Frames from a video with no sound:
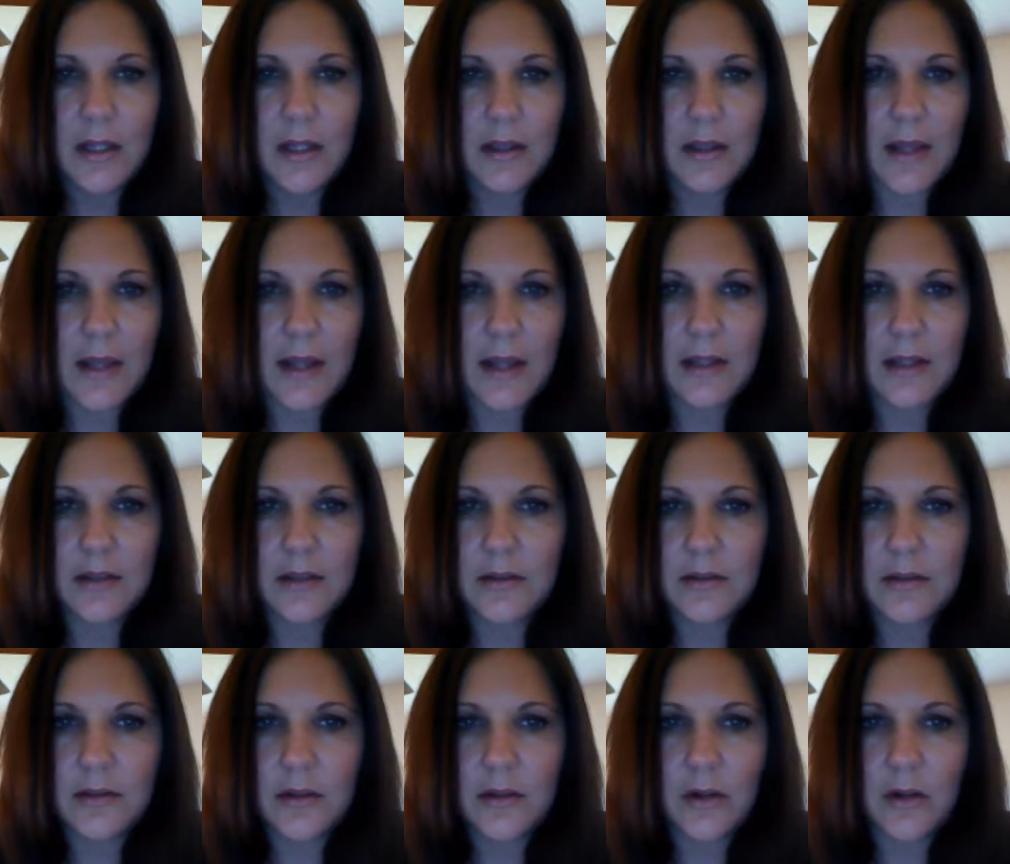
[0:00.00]
That
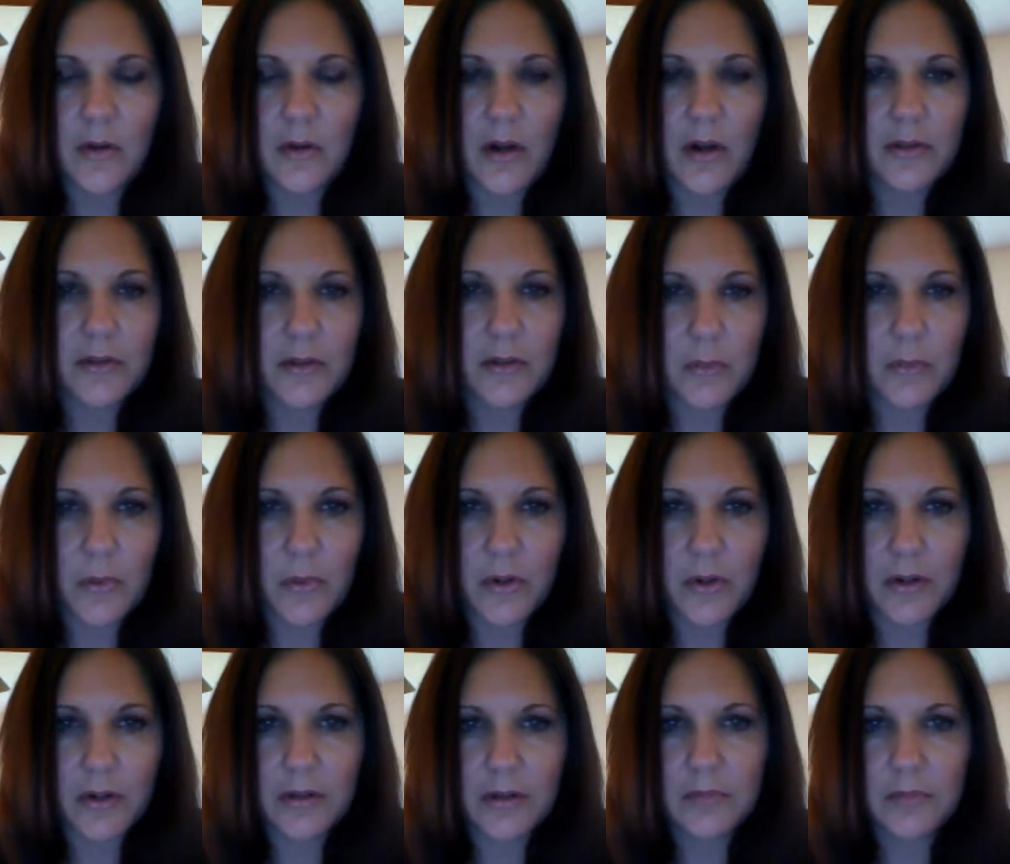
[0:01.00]
is across the
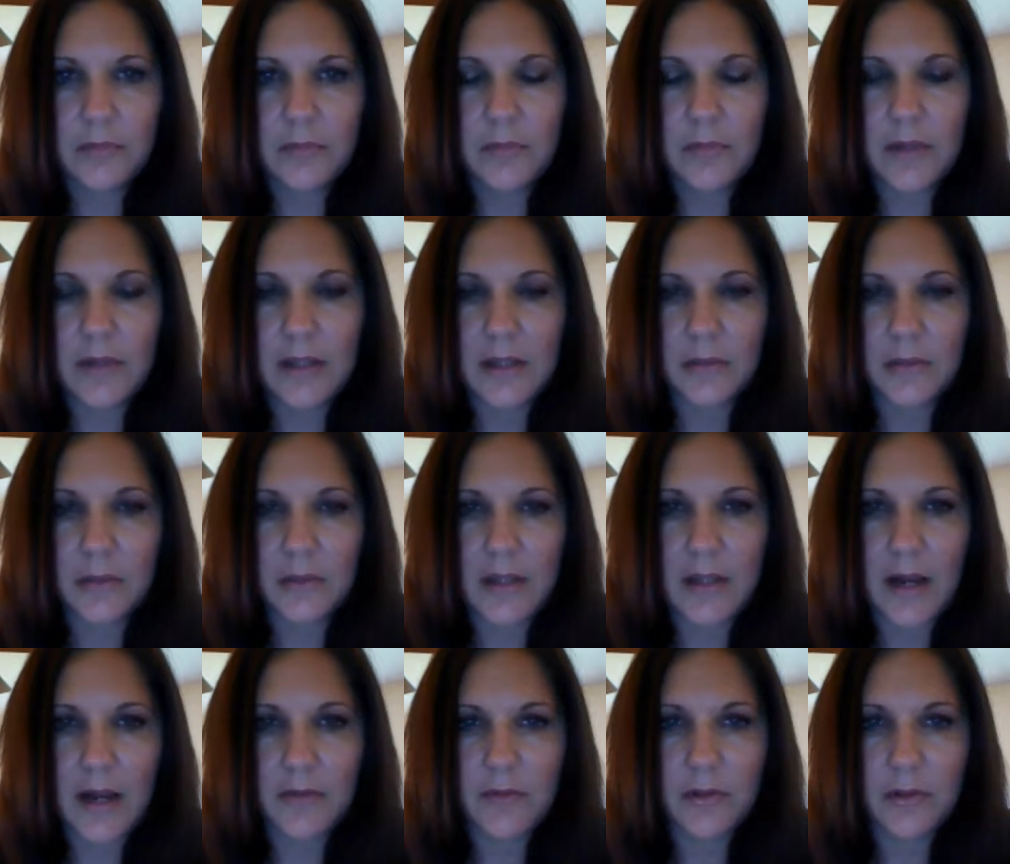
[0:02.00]
board. That's what an
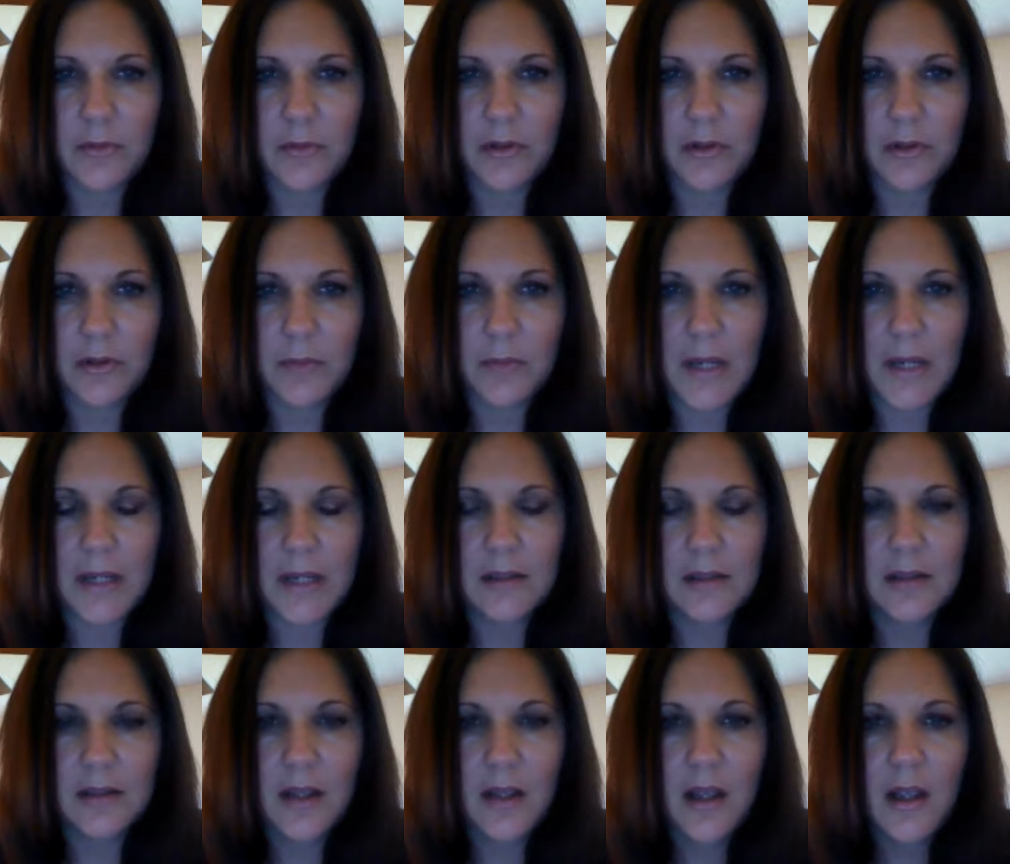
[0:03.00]
average realtor
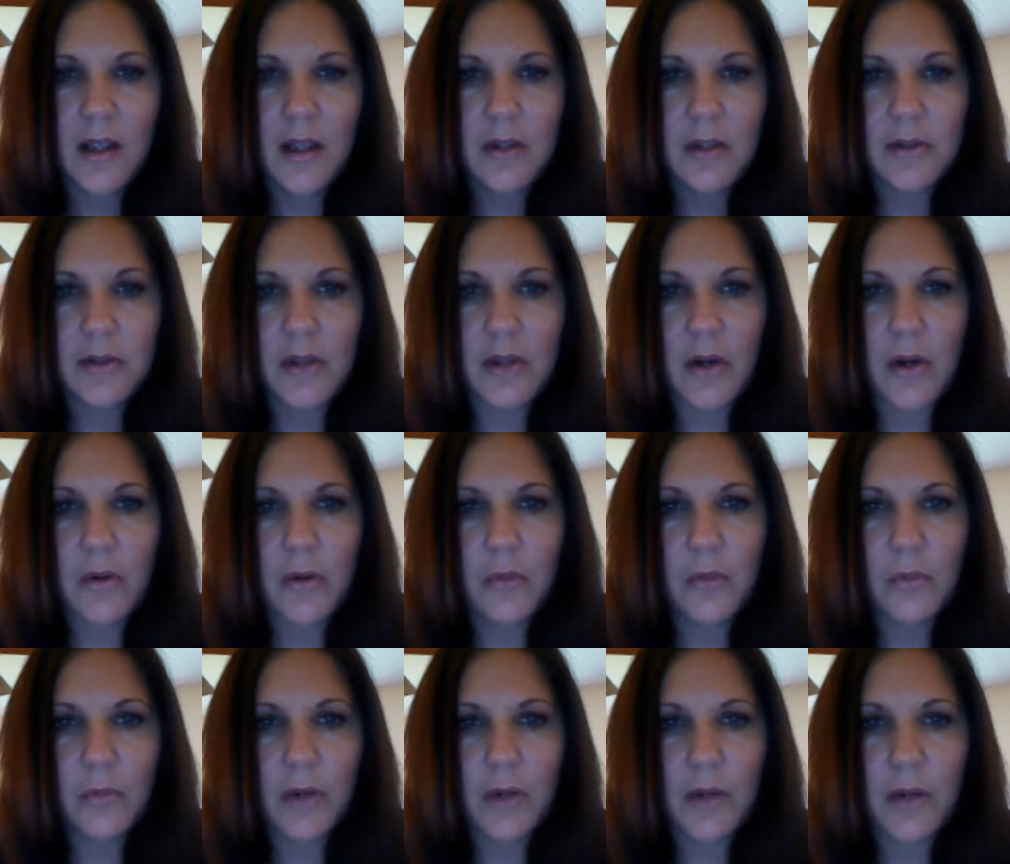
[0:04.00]
makes. So
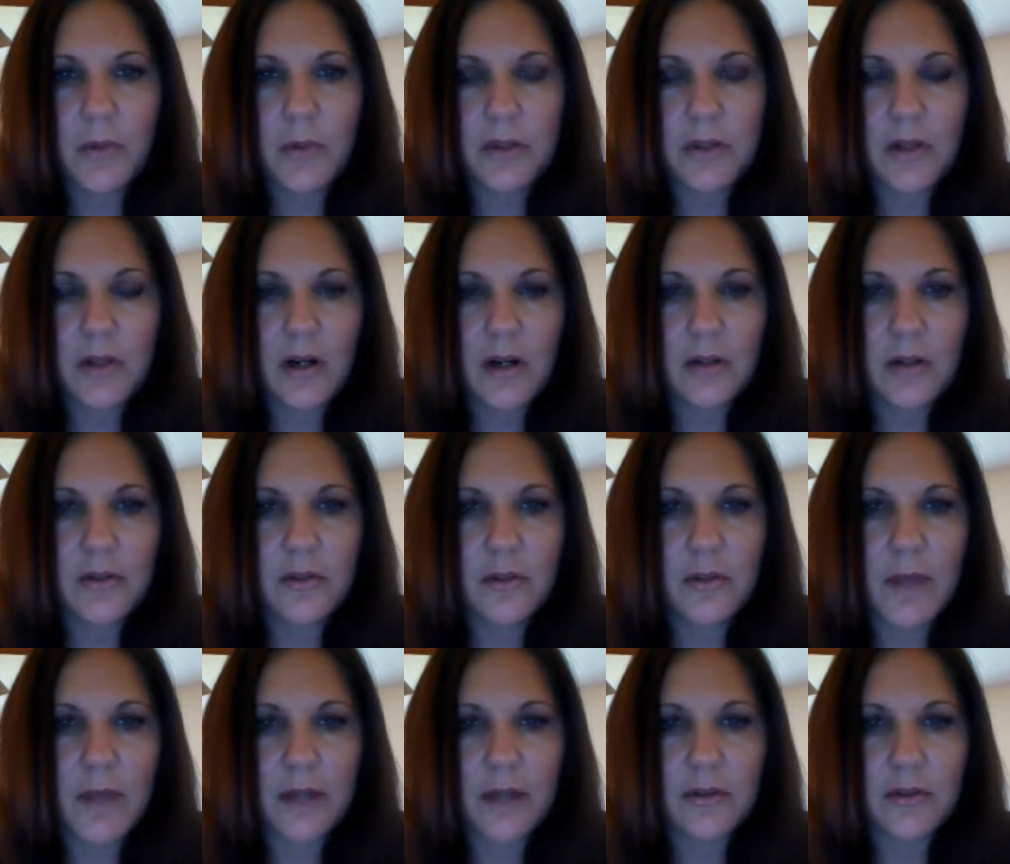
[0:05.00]
what I want to talk to you
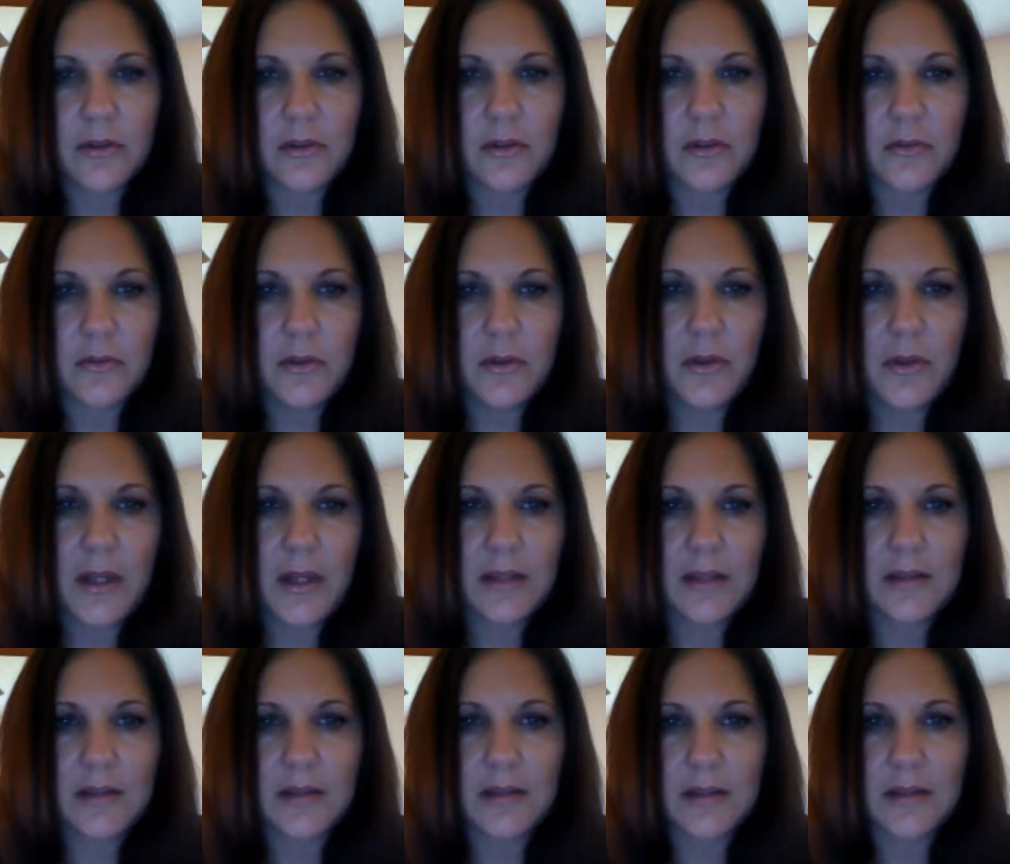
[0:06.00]
about is just a few
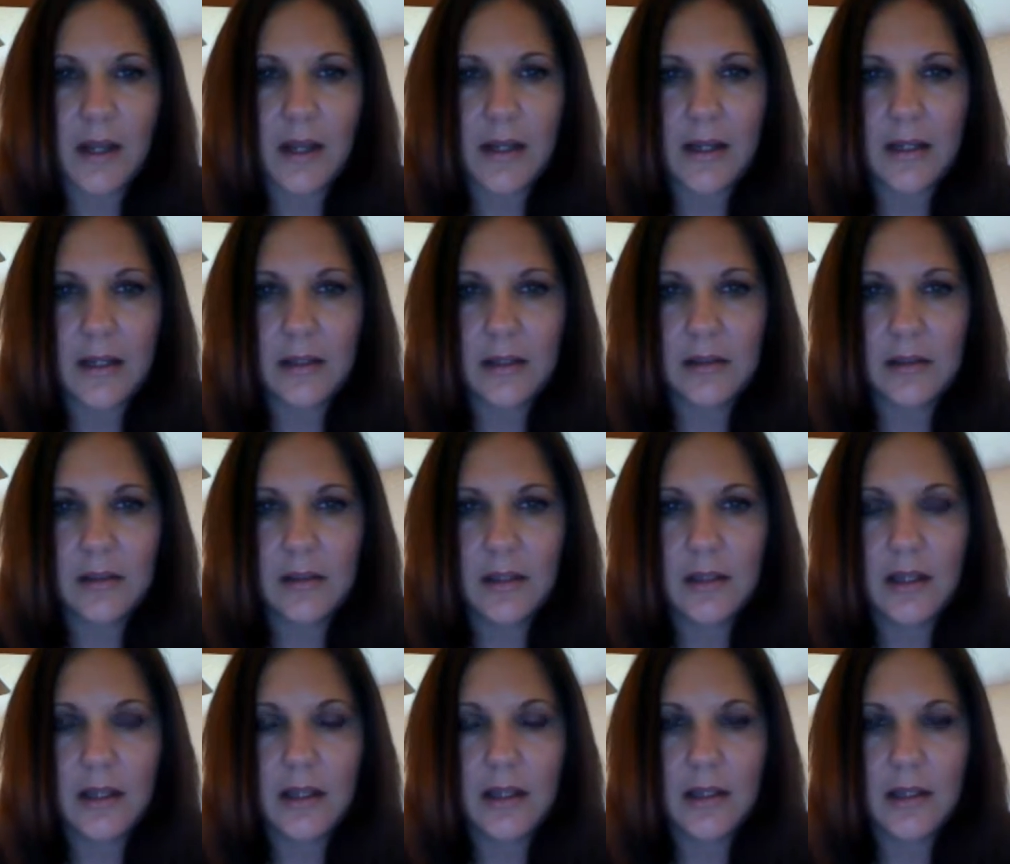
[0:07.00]
things in deciding
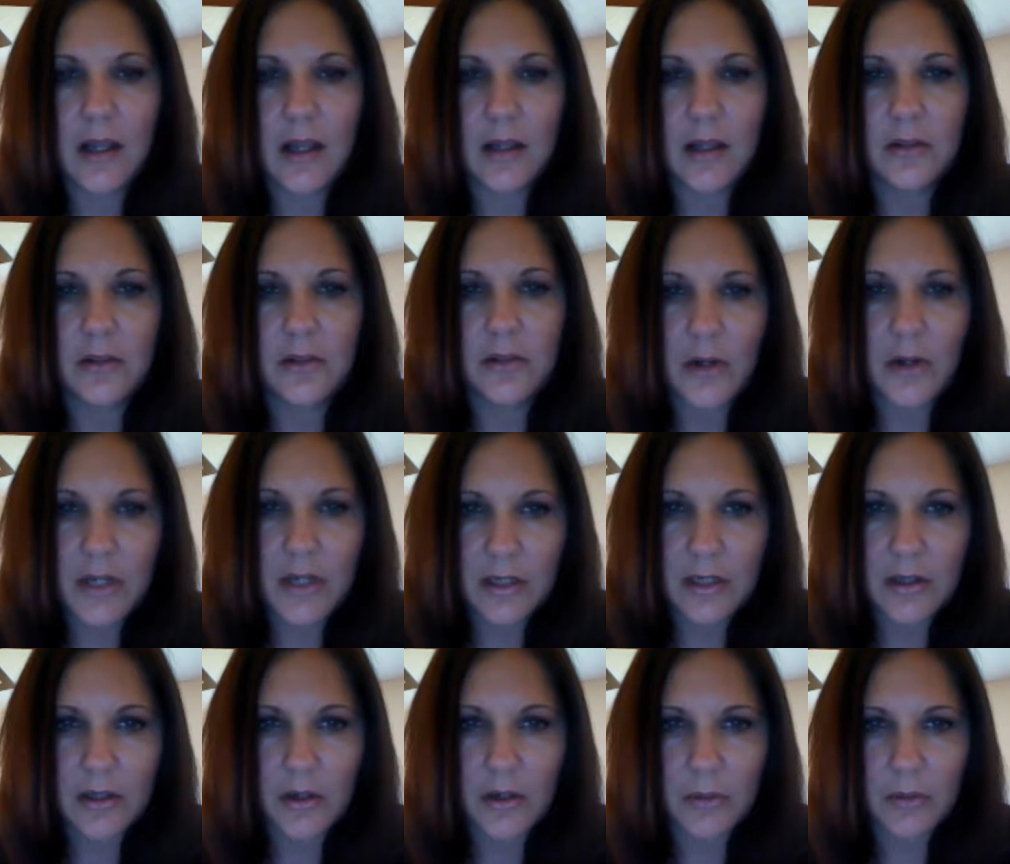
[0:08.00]
and
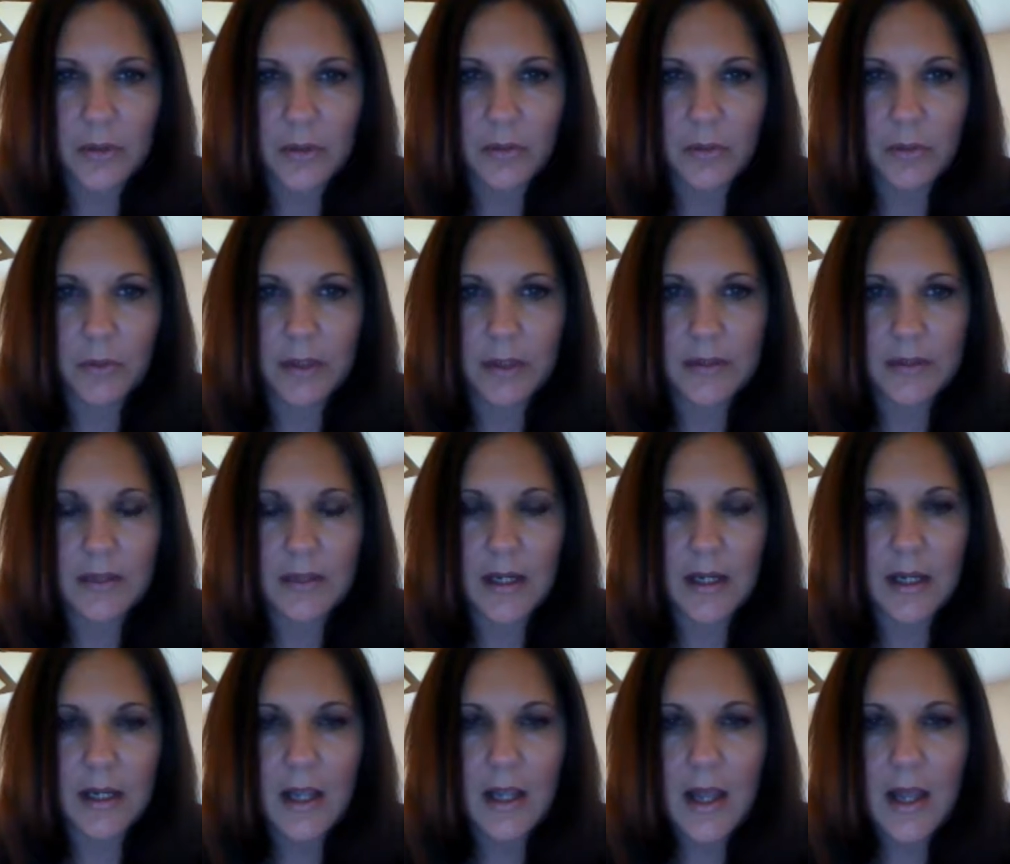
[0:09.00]
starting a career in real estate.